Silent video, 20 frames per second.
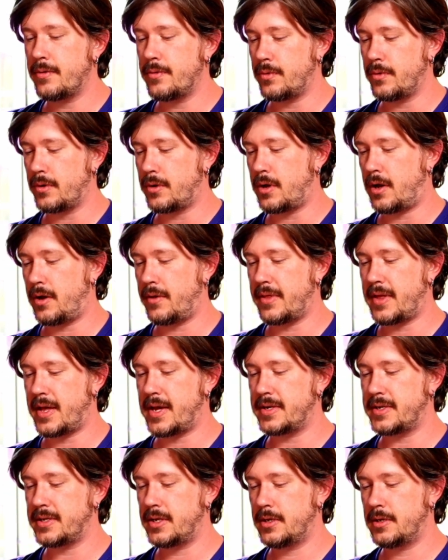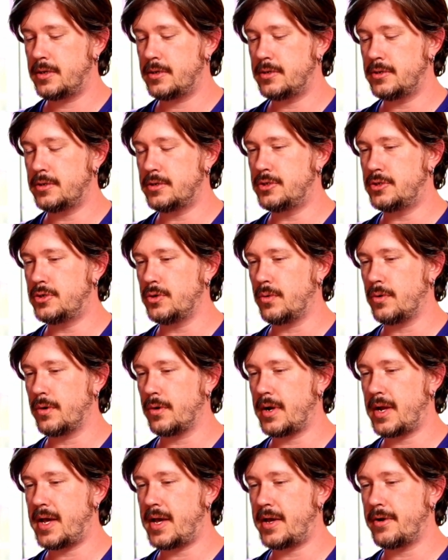We'll call that
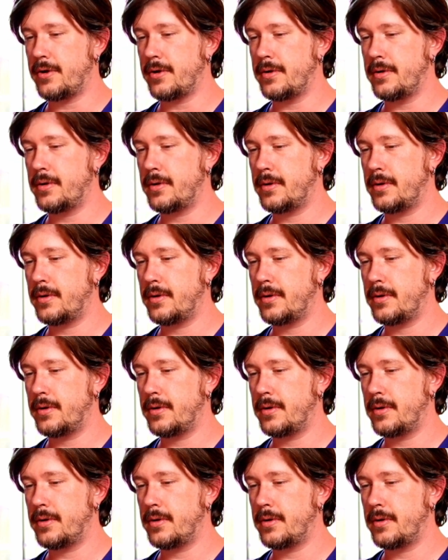door header.